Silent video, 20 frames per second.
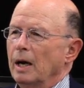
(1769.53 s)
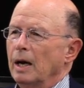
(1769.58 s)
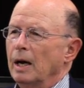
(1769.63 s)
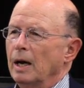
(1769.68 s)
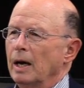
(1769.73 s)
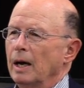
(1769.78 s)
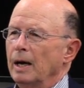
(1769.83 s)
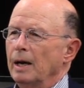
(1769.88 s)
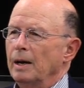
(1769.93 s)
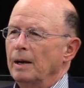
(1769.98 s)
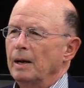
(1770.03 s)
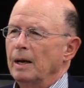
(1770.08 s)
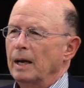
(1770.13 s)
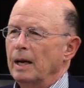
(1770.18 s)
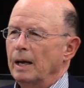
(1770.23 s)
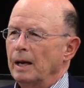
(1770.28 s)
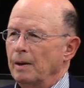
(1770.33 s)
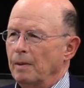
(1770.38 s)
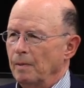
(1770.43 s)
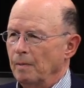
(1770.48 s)

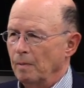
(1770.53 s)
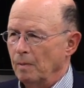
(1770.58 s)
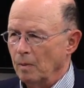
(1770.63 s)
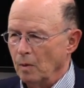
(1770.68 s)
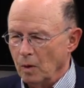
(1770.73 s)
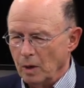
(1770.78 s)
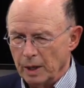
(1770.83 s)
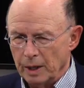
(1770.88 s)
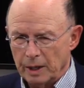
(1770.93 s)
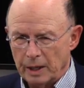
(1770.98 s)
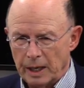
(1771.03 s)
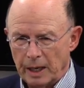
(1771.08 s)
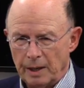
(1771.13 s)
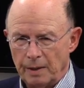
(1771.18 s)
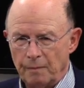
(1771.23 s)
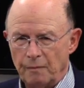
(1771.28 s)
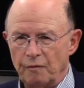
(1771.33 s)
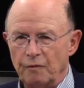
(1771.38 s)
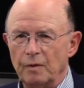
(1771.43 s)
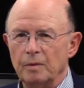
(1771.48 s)
Uh, more
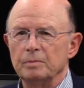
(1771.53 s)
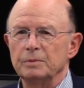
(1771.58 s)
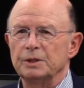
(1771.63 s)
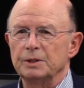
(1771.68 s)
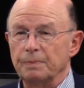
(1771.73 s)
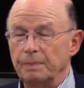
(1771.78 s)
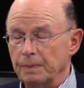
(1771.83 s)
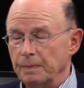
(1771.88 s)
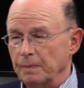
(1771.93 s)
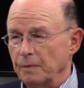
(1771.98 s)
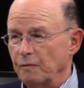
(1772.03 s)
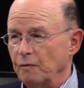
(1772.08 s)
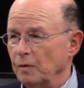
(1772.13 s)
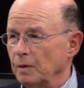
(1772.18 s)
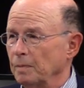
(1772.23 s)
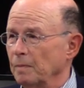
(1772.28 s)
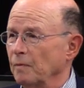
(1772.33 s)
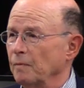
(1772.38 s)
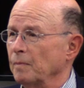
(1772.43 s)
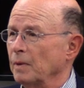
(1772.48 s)
came from,
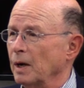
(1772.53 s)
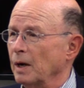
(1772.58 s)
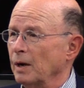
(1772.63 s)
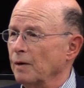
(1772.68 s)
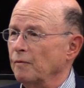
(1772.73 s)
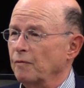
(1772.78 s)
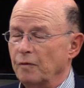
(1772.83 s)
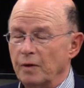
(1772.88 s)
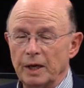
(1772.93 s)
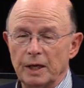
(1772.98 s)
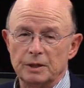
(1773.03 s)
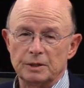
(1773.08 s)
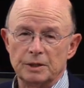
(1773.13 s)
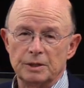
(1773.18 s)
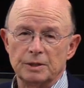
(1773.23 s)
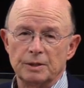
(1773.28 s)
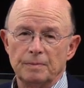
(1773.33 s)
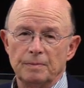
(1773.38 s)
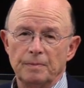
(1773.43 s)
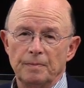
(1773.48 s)
from uh,
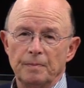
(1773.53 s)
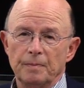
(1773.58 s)
France.